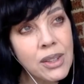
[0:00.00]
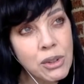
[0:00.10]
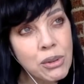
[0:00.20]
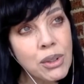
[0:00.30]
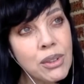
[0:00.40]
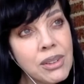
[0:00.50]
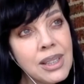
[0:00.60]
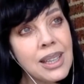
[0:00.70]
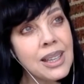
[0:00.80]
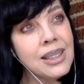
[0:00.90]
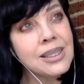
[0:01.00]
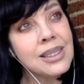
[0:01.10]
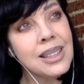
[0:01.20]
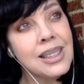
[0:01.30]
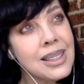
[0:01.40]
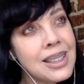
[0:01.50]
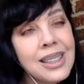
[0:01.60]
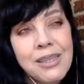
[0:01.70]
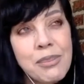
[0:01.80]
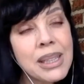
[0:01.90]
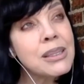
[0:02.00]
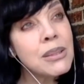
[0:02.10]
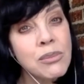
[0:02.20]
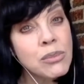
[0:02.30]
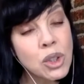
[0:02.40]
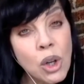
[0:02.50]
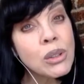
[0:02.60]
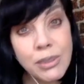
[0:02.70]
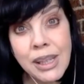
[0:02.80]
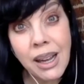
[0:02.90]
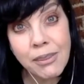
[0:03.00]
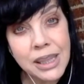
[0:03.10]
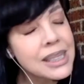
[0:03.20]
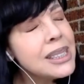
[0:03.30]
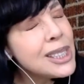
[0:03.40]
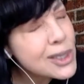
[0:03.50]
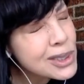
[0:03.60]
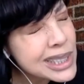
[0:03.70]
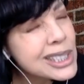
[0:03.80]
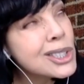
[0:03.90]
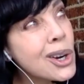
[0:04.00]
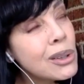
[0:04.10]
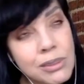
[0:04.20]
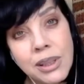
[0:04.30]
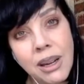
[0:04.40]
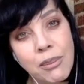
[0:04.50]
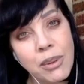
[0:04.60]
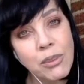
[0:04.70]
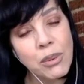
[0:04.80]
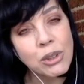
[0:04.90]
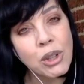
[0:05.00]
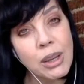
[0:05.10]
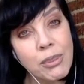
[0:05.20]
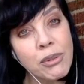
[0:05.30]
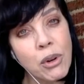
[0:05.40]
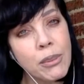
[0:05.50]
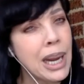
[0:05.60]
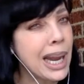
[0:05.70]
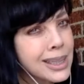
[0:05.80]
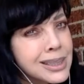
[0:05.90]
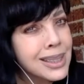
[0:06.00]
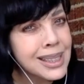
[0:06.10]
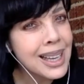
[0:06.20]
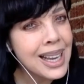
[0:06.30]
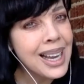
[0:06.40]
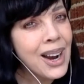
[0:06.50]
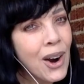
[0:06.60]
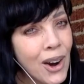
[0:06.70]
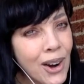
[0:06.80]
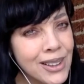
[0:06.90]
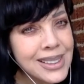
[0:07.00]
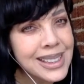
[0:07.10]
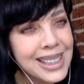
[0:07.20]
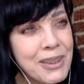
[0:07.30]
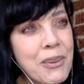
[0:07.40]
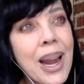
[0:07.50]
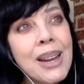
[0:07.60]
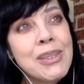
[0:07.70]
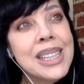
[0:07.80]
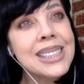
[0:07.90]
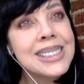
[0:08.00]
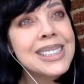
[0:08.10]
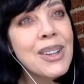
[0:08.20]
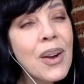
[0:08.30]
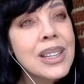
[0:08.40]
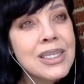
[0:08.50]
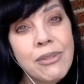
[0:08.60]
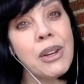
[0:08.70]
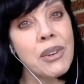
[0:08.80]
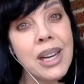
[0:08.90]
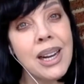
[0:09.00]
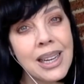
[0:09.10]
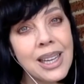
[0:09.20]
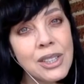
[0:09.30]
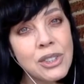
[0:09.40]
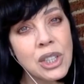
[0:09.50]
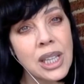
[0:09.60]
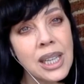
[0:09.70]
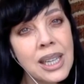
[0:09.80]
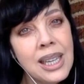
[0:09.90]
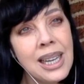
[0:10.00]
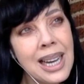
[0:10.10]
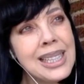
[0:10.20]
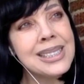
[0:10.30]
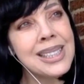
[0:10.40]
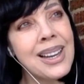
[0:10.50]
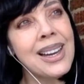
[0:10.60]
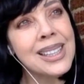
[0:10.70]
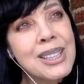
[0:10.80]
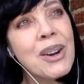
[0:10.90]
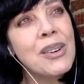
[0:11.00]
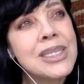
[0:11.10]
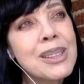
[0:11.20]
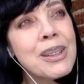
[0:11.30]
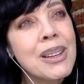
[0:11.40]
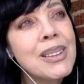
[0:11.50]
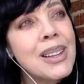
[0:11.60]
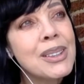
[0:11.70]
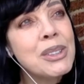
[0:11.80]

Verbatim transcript: Truth is, it makes me, chokes me up, like literally chokes me up when we're trying to perform it. And it's hard in a way because the song is very high energy, and it's like, you know, it's a